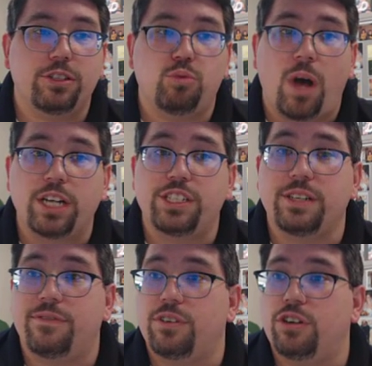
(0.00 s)
watching
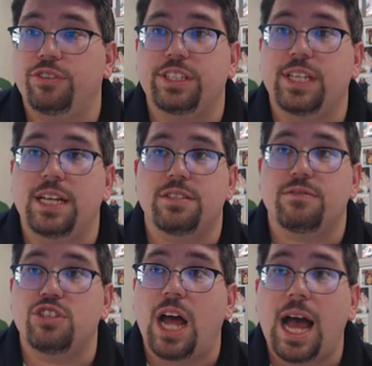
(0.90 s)
for early signs of
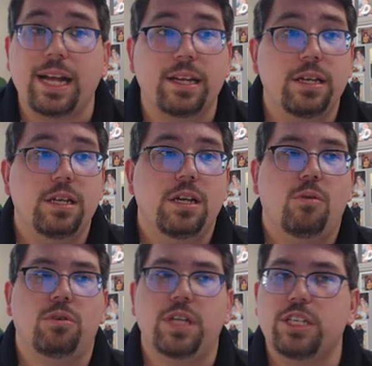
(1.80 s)
shock. We're
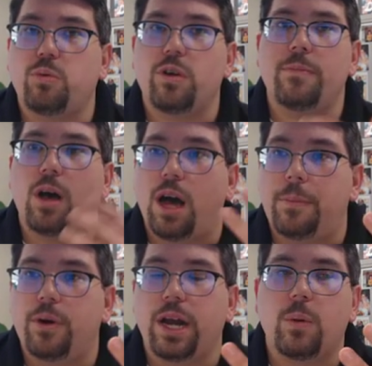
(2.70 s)
less worried about upper
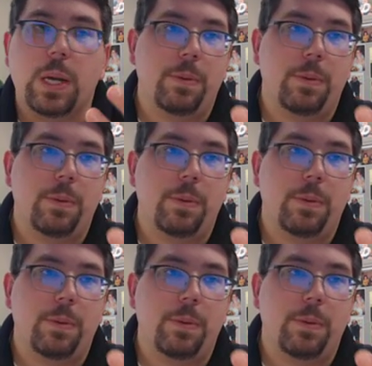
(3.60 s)
airway, but